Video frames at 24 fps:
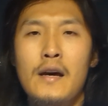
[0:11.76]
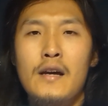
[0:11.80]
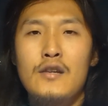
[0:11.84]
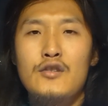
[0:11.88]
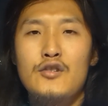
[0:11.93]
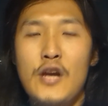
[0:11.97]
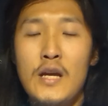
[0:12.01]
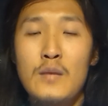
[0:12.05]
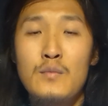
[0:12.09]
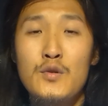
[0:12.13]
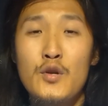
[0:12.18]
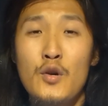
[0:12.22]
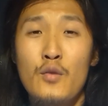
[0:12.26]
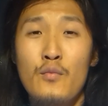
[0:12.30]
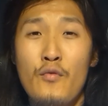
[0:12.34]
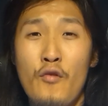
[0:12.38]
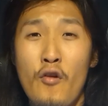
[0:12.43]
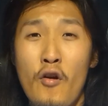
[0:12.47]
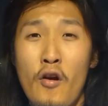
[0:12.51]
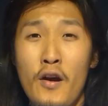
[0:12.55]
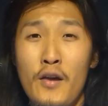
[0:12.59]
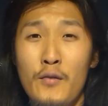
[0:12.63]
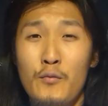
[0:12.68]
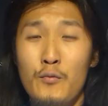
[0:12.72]
James
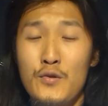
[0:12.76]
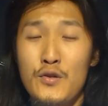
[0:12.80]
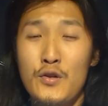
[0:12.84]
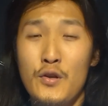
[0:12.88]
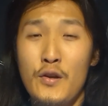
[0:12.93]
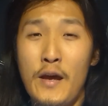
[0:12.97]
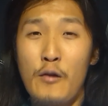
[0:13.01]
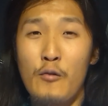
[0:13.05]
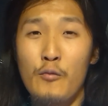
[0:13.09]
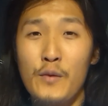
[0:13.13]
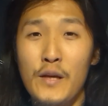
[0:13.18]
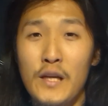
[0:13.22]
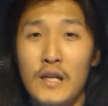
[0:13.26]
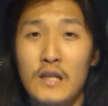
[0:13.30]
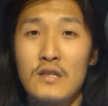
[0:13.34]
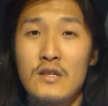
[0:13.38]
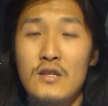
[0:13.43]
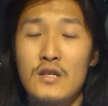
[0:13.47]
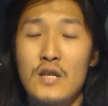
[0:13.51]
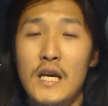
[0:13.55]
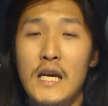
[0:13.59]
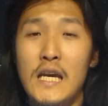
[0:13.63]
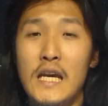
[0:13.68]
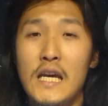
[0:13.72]
O'Brien was on
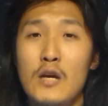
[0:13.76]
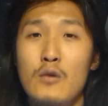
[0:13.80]
LBC.